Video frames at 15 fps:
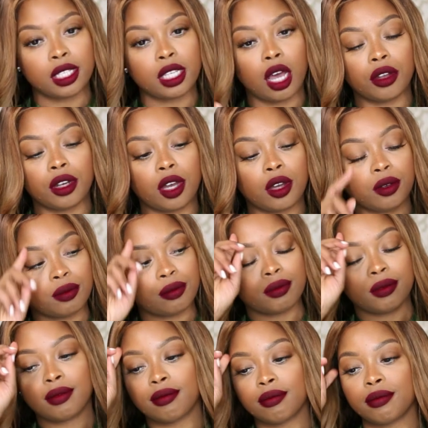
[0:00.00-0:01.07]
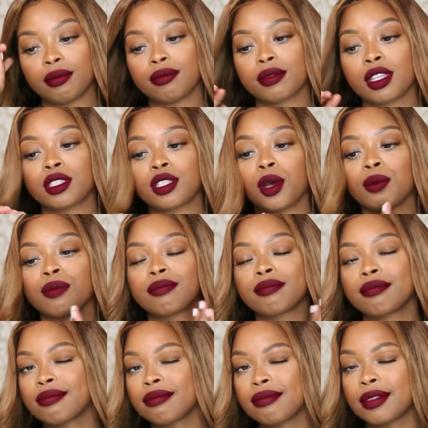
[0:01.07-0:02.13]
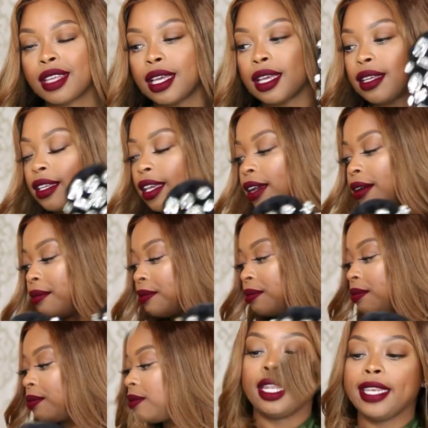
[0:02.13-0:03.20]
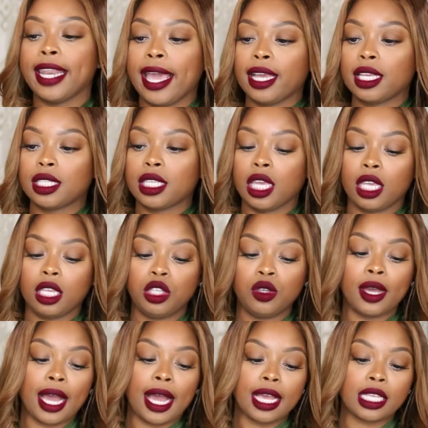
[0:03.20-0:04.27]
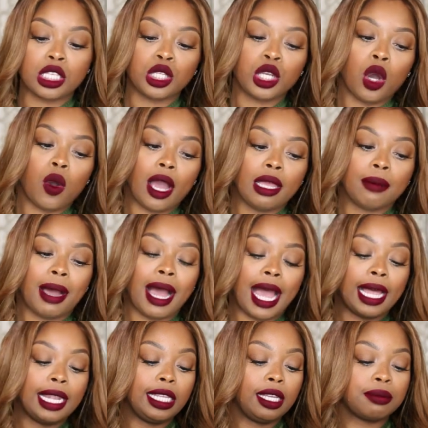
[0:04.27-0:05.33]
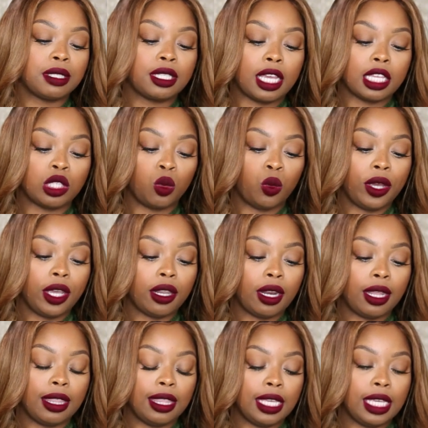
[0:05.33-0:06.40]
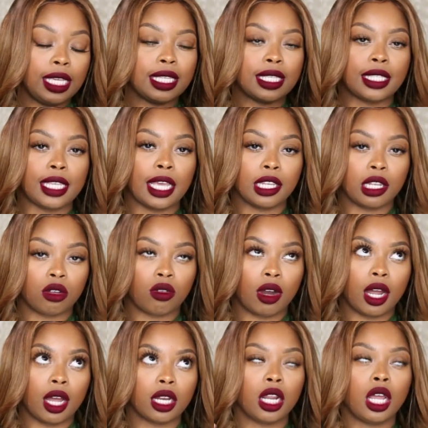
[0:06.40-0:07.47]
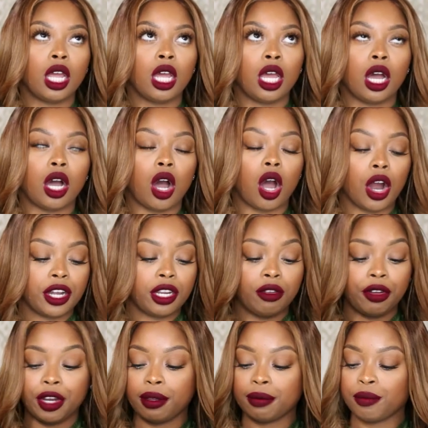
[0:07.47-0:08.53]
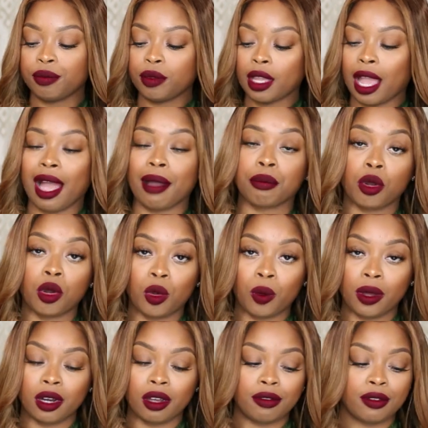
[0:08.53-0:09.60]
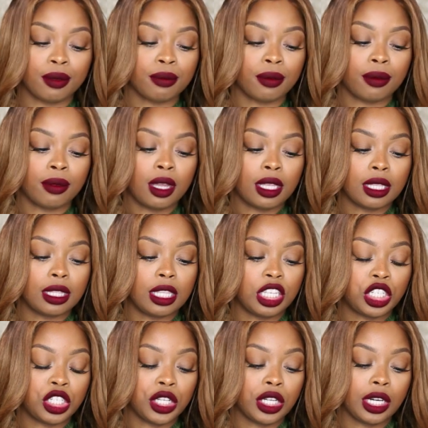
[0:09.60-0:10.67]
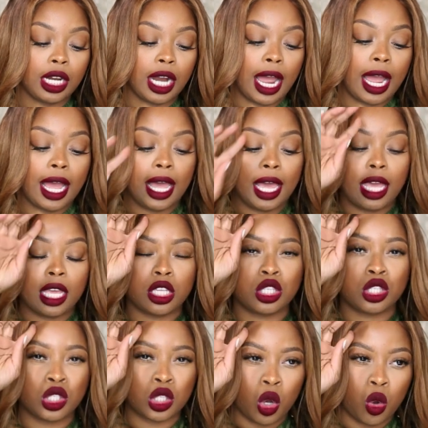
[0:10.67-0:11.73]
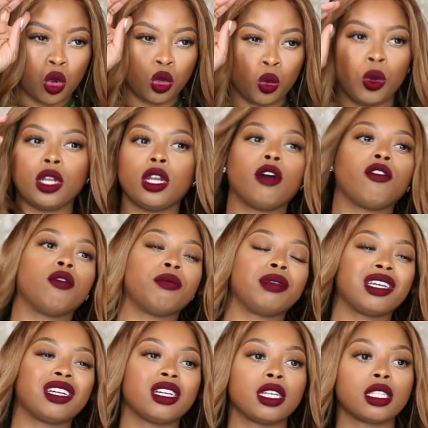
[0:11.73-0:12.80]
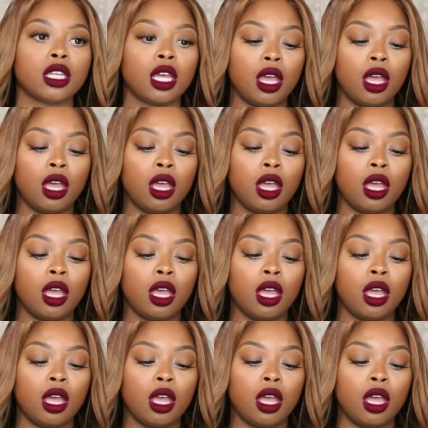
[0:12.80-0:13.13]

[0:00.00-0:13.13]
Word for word: Y'all know. So, yeah. Next, you guys know I am highly obsessed with the Saint Laurent Arty Ring. I broke one of them. This year, I sold one of them because